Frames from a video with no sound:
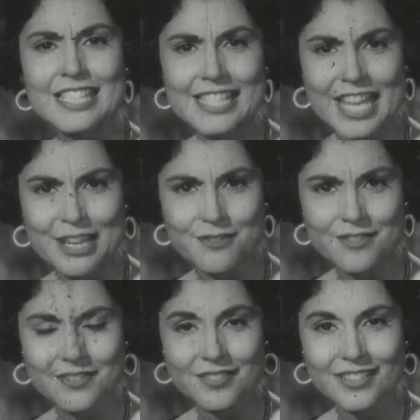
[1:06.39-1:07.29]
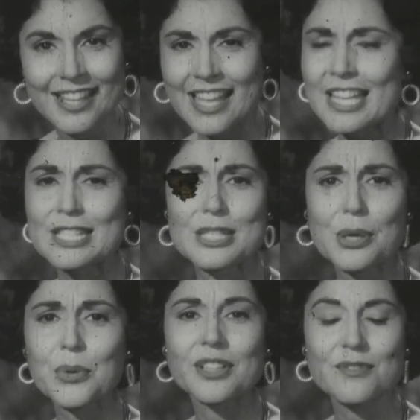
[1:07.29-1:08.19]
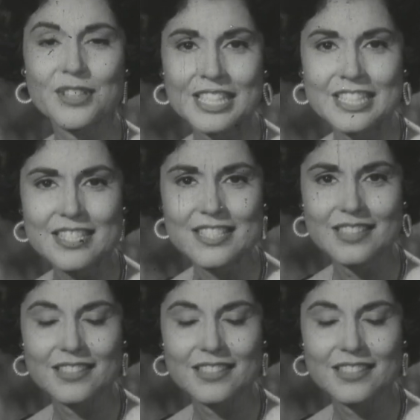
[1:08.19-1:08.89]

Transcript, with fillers: safe and so convenient.